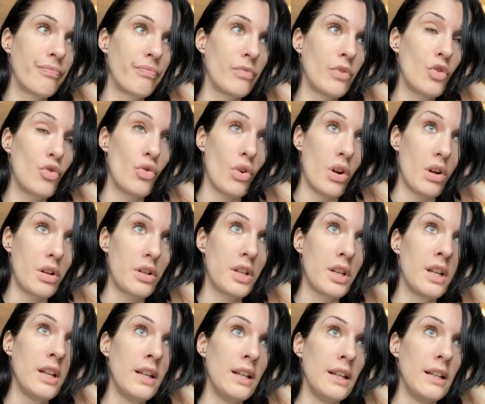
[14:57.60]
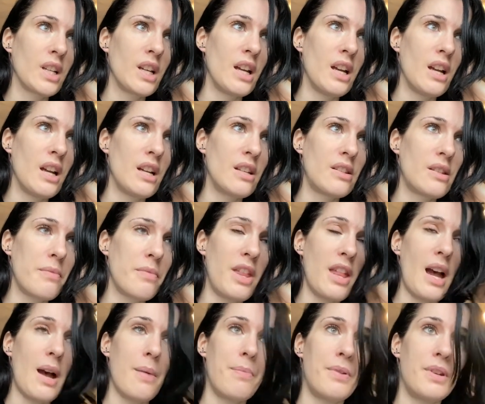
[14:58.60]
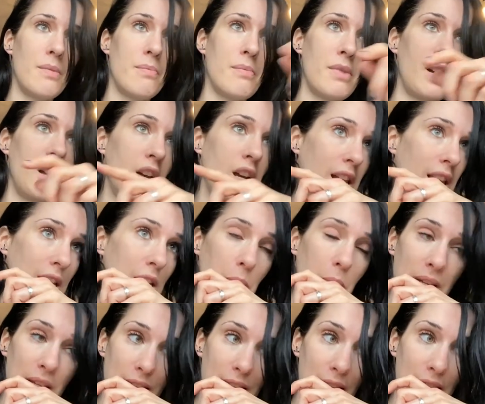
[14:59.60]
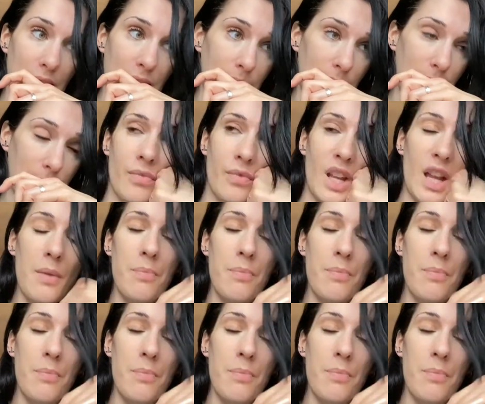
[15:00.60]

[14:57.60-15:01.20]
drugged. Something that happened in my early 20s. It